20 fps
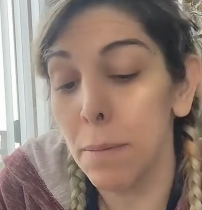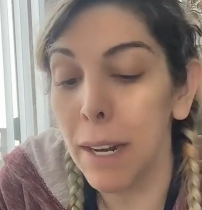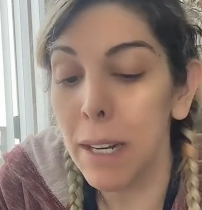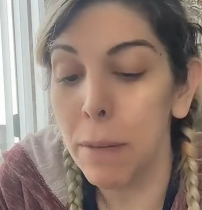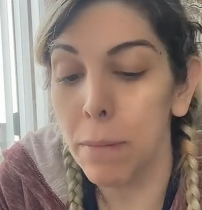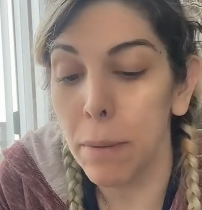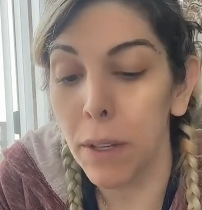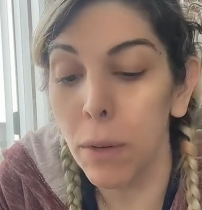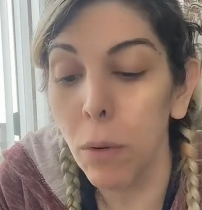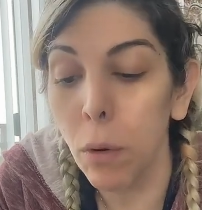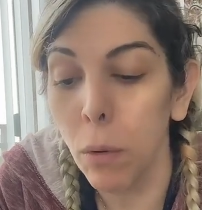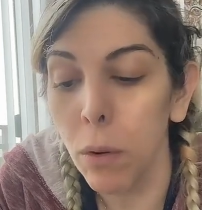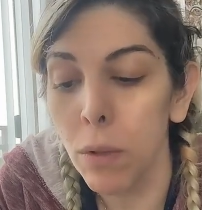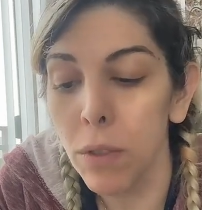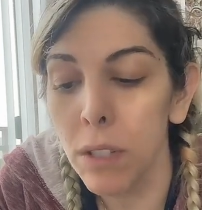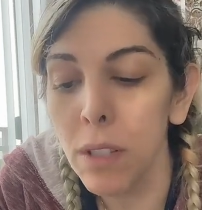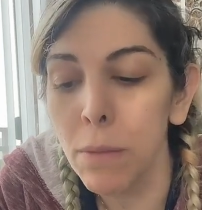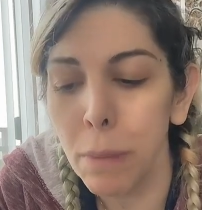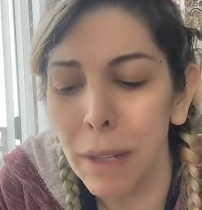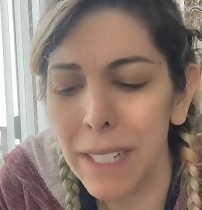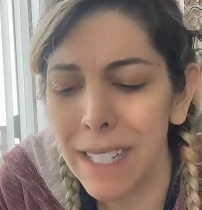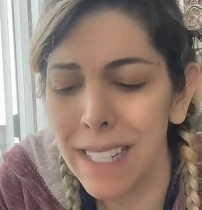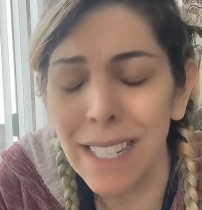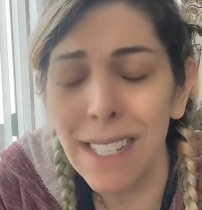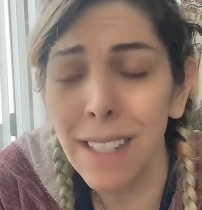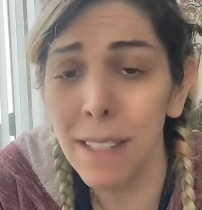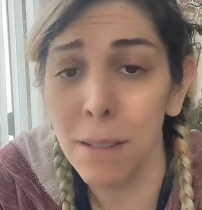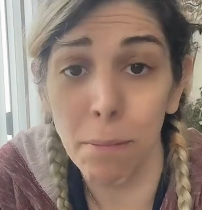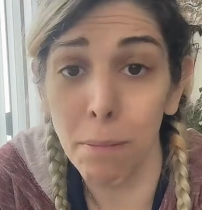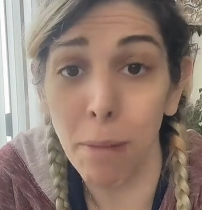Well, it might be yours,
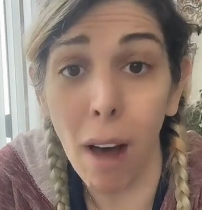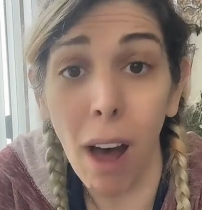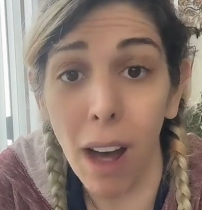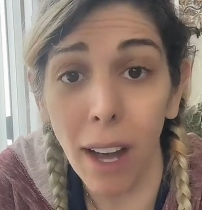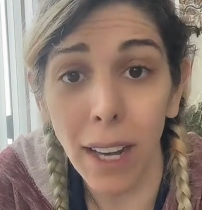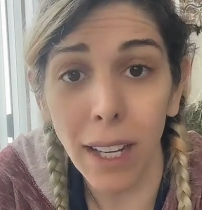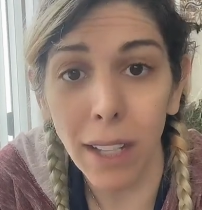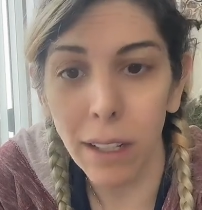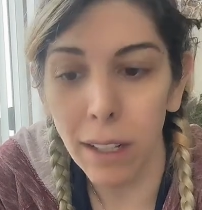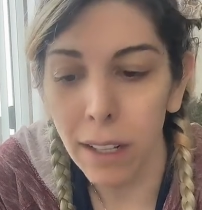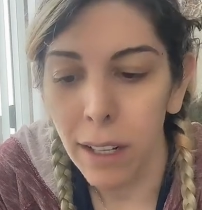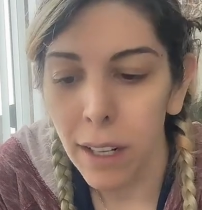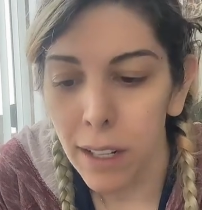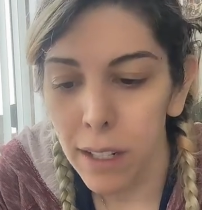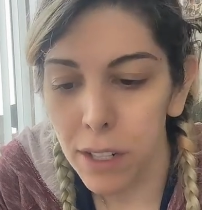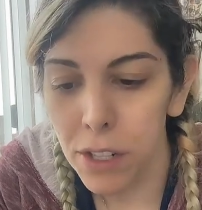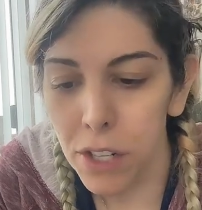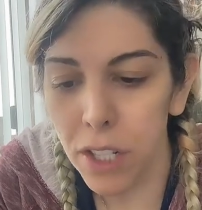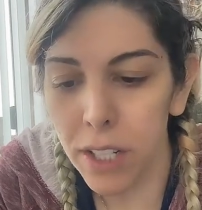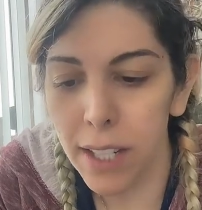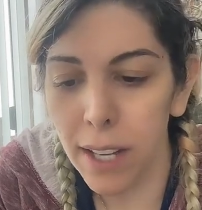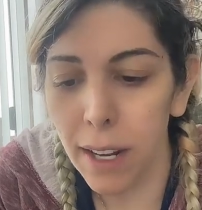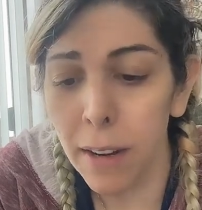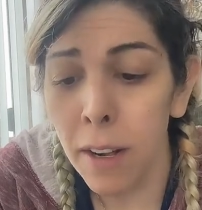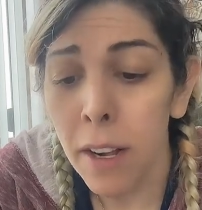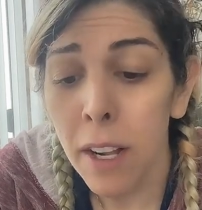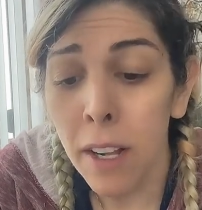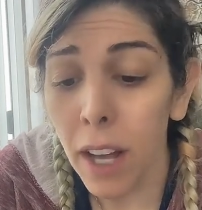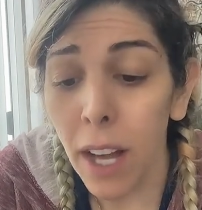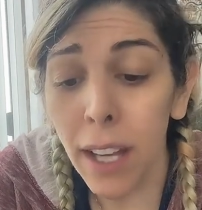but it isn't mine she
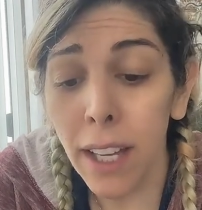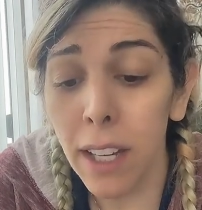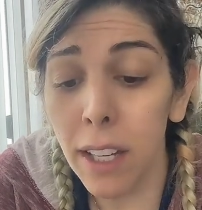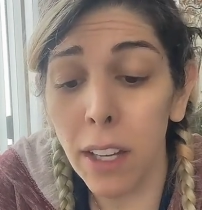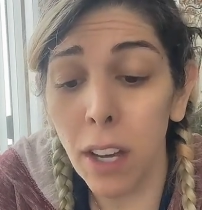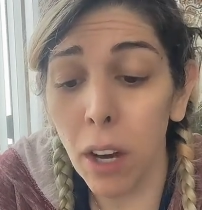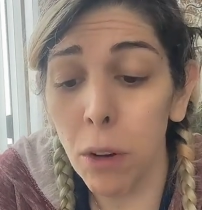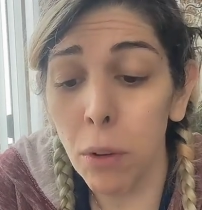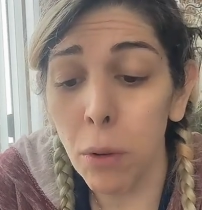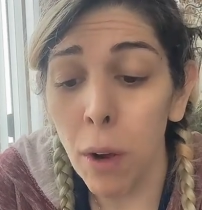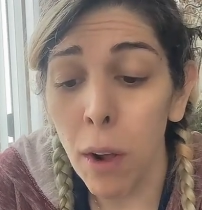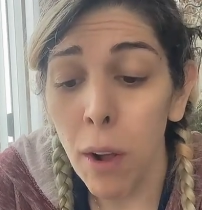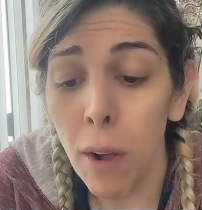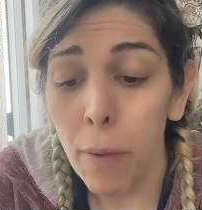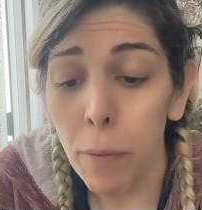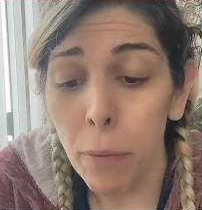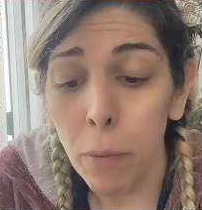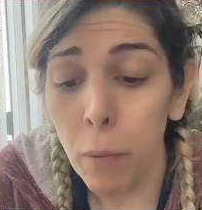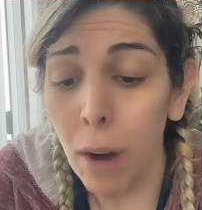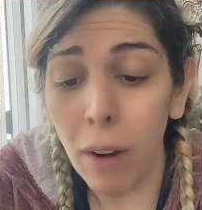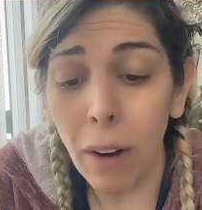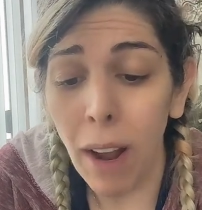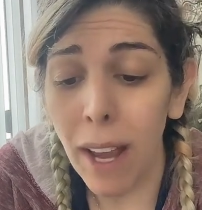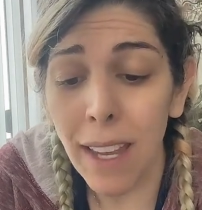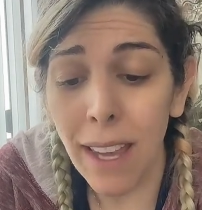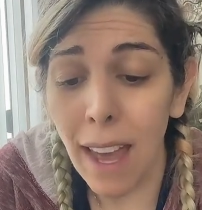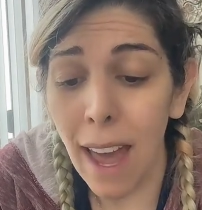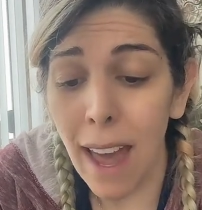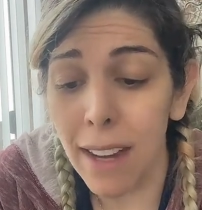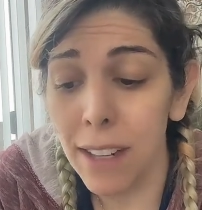said. I can go
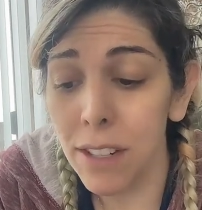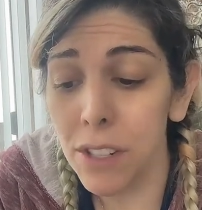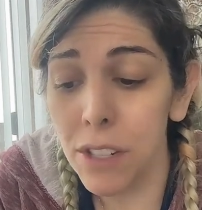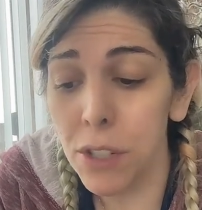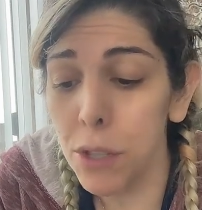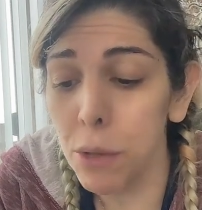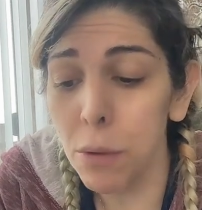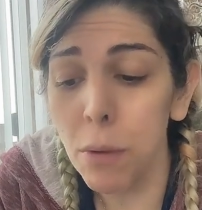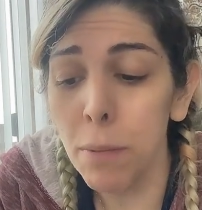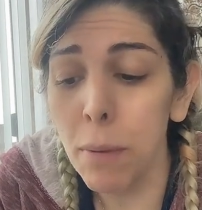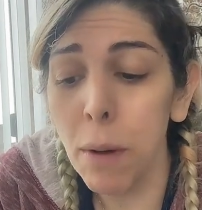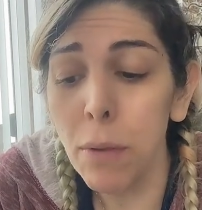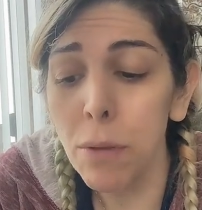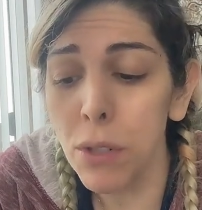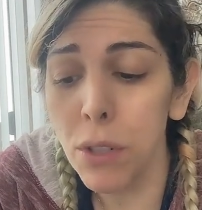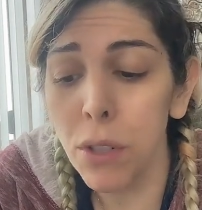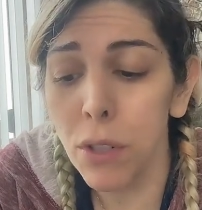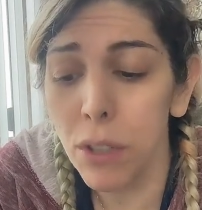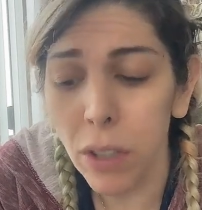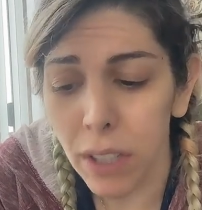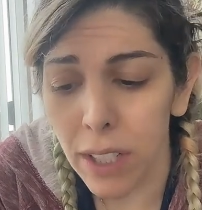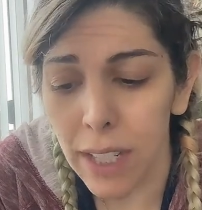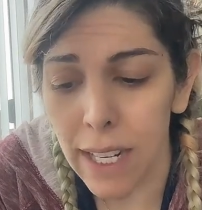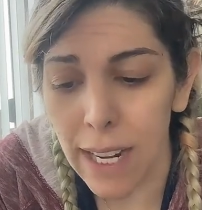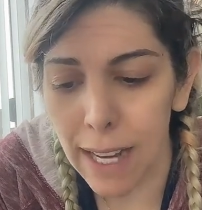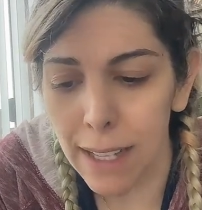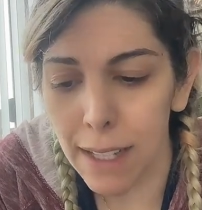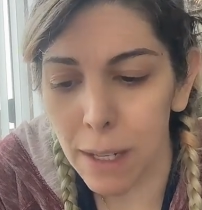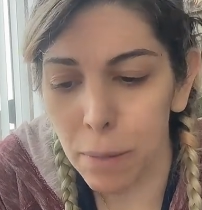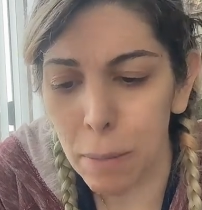where I can do the most
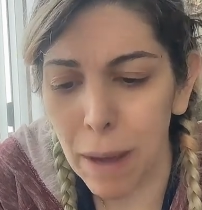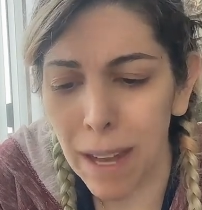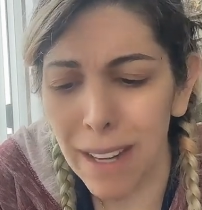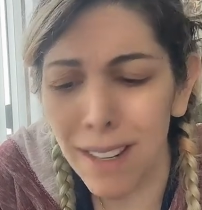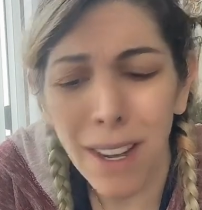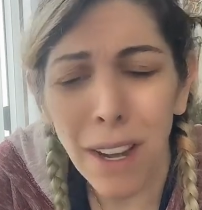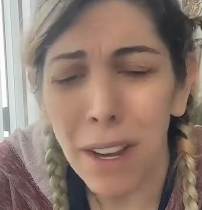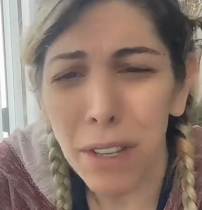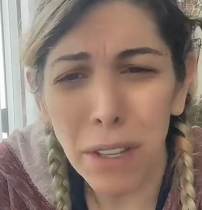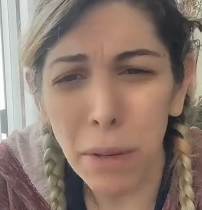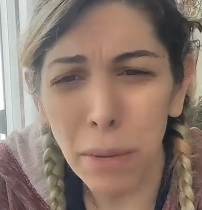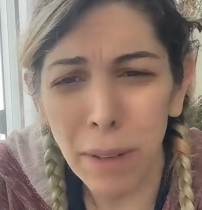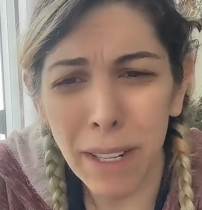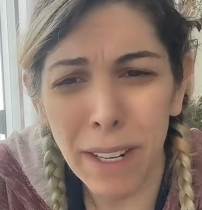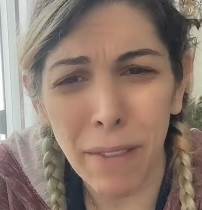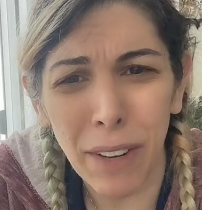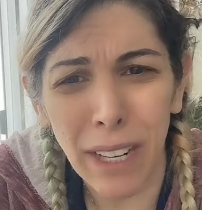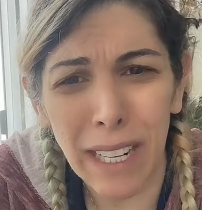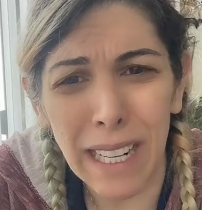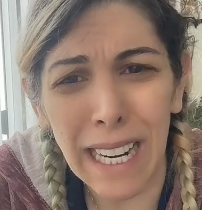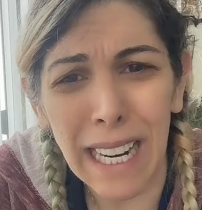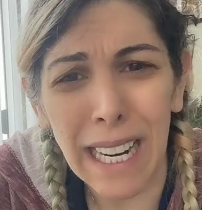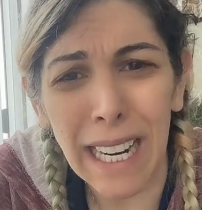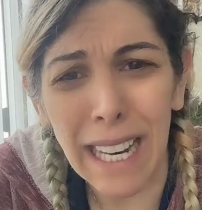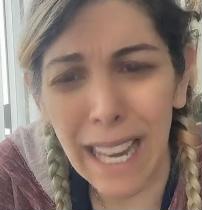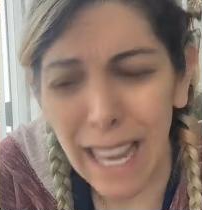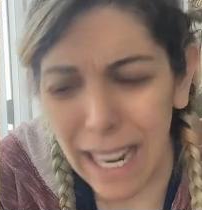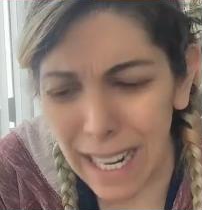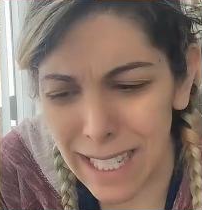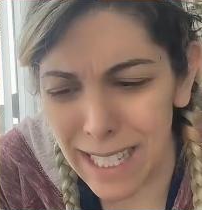good, Esabet. You were never
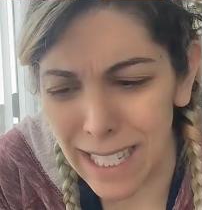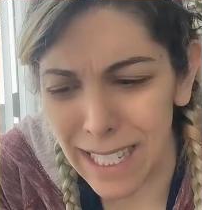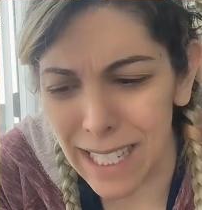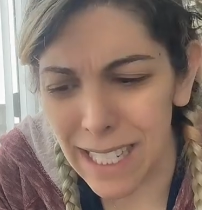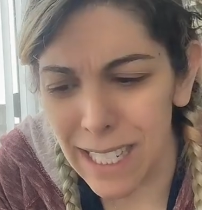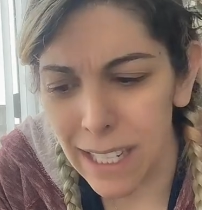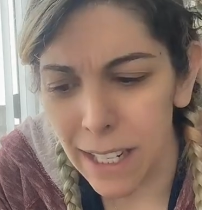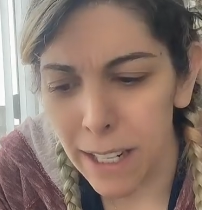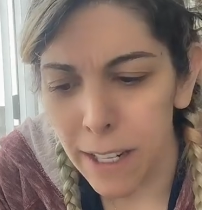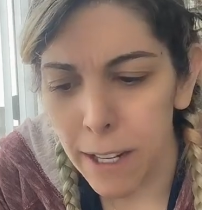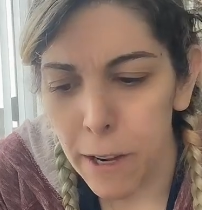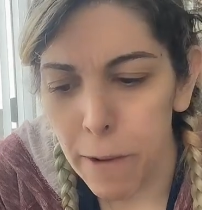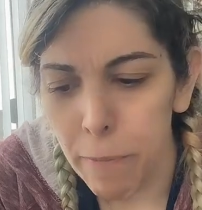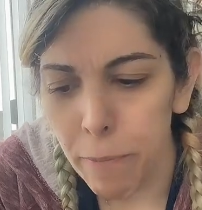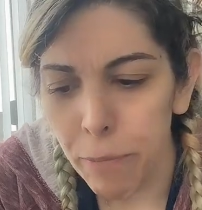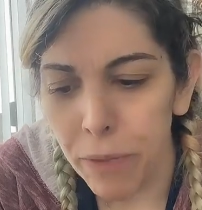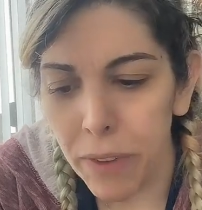neglected.